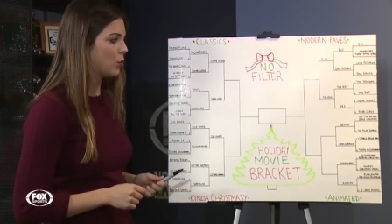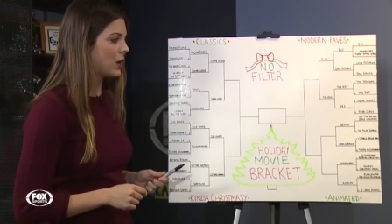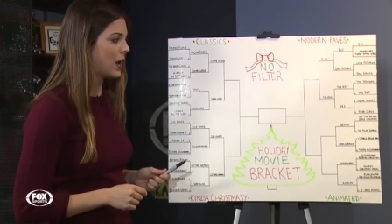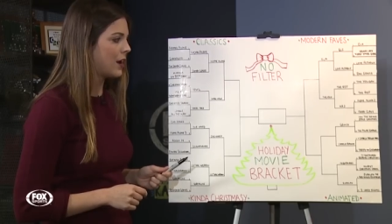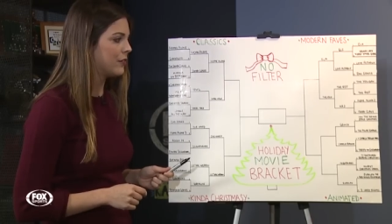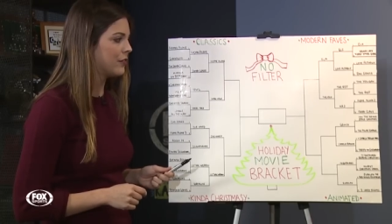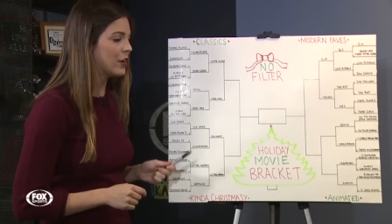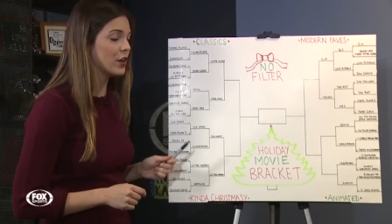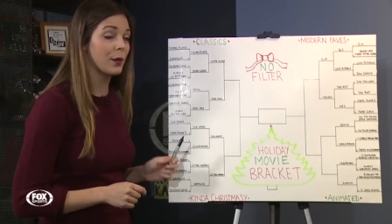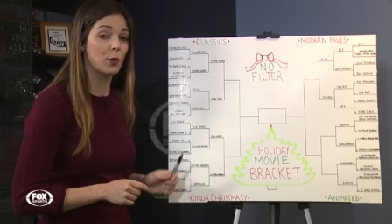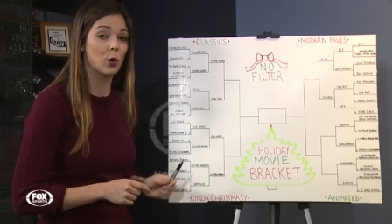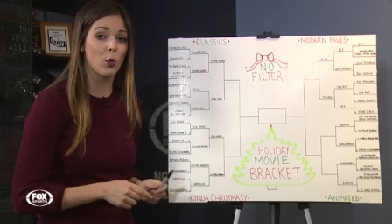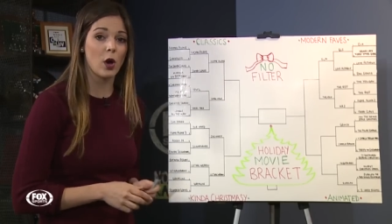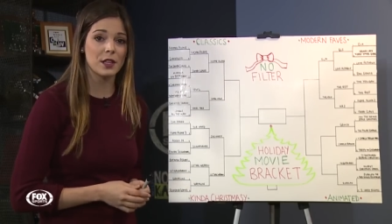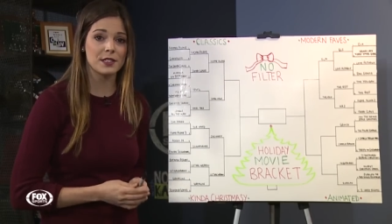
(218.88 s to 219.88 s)
We have
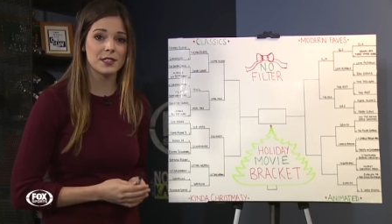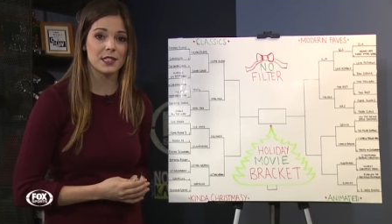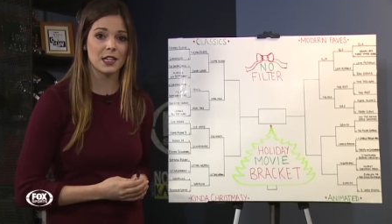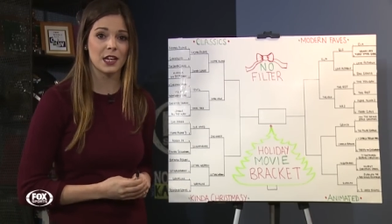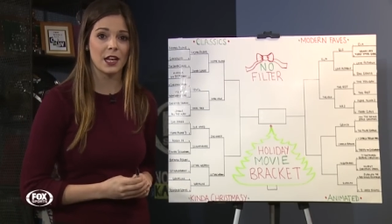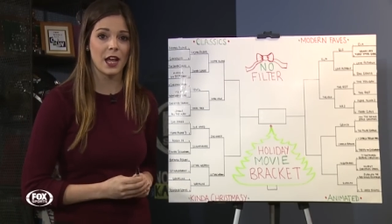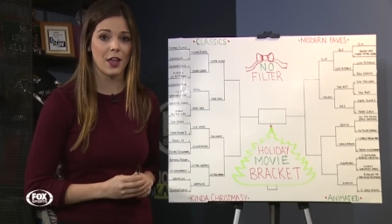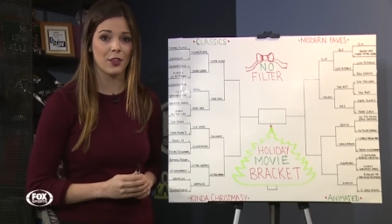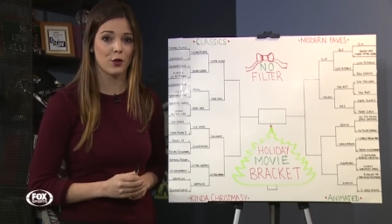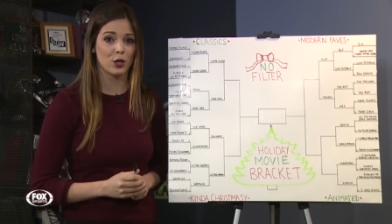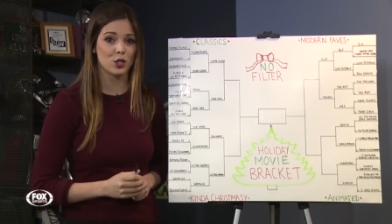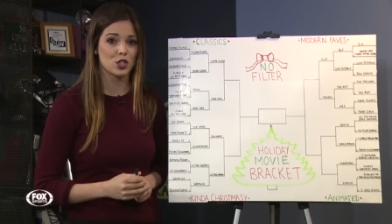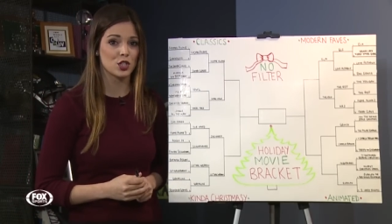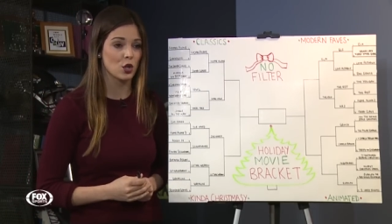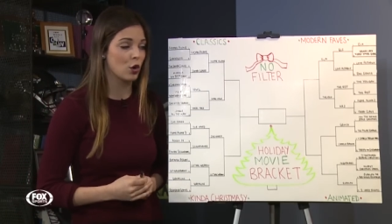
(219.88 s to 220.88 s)
number 1 seed, How the
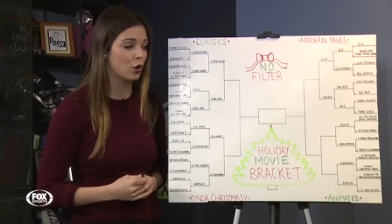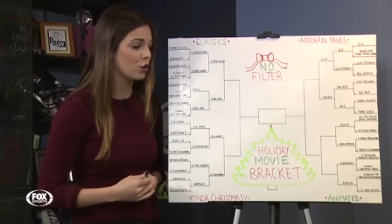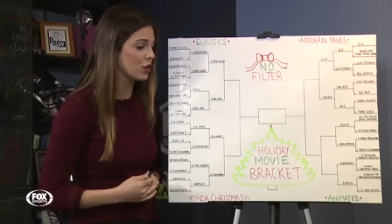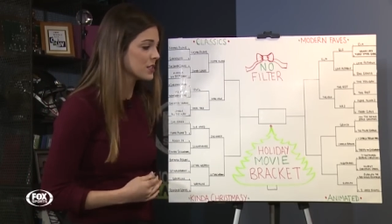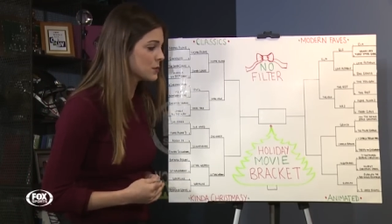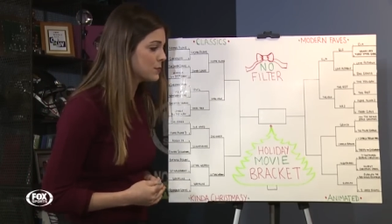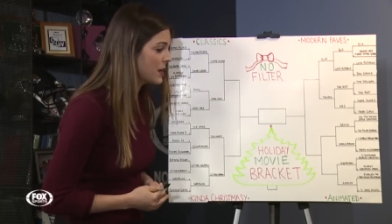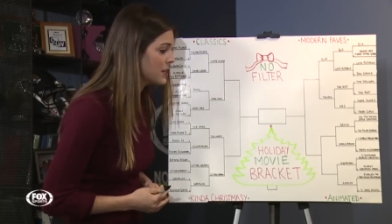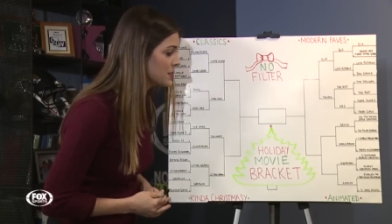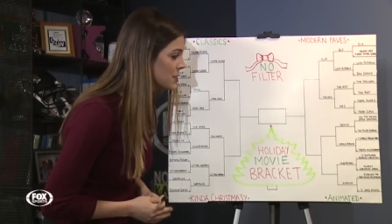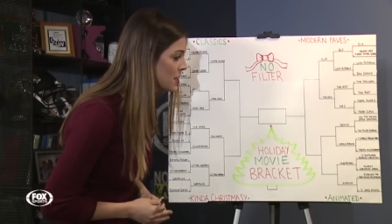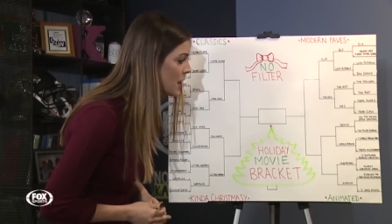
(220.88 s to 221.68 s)
Grinch Stole Christmas,